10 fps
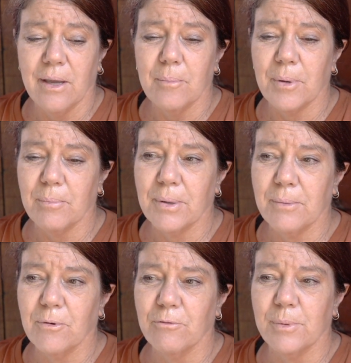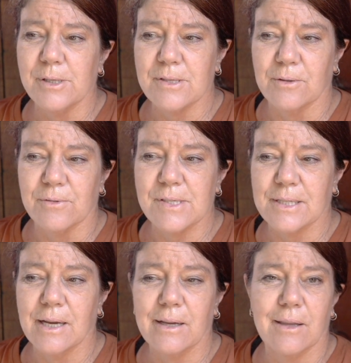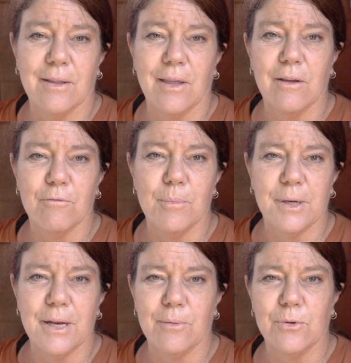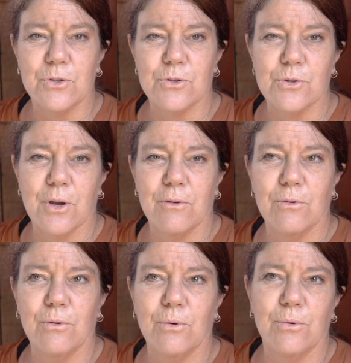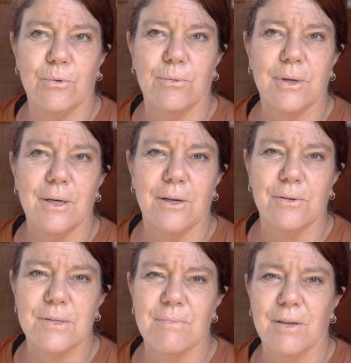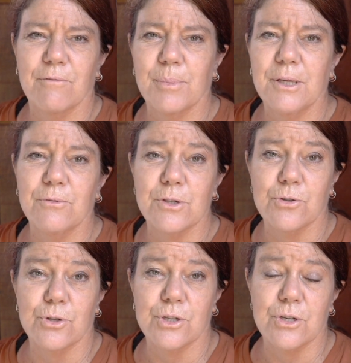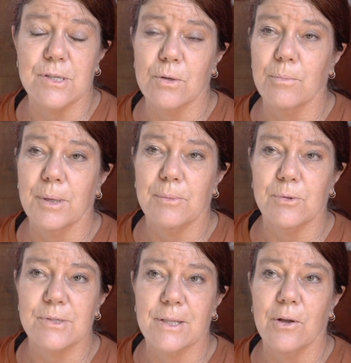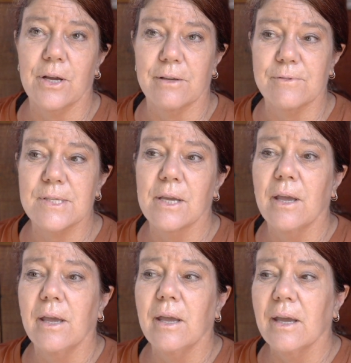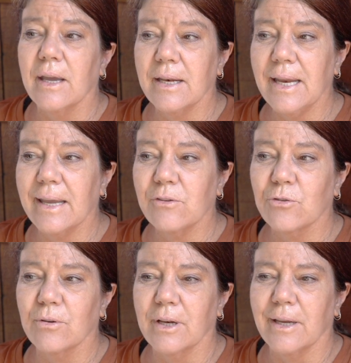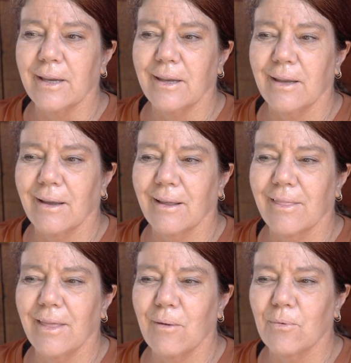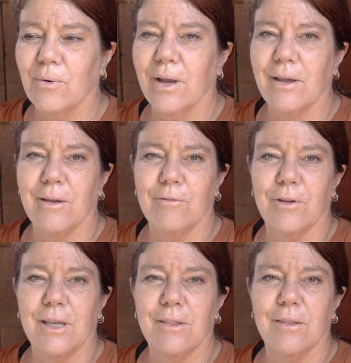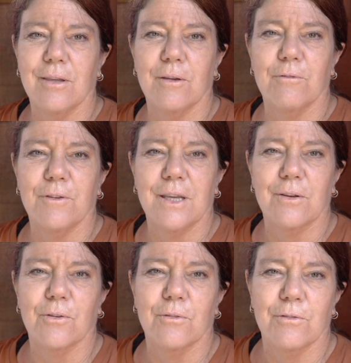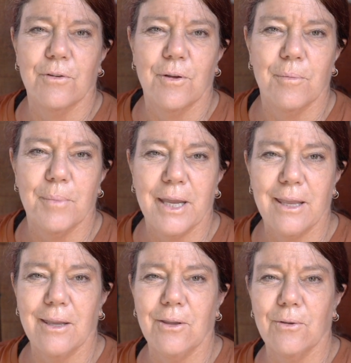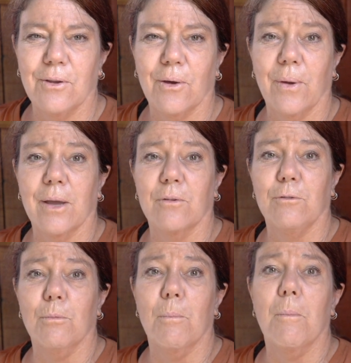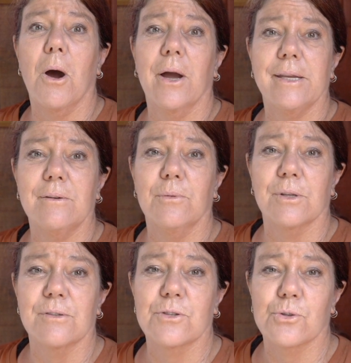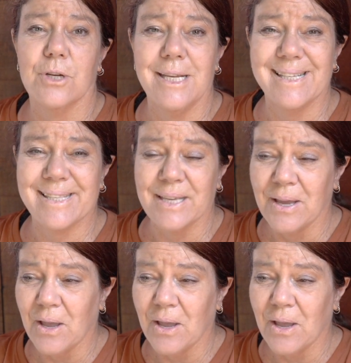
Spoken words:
But people have been sort of stuck, they haven't been able to travel, you know, there have been restrictions on people's lives, and naturally that will have either the effect of making you go out of your mind with stress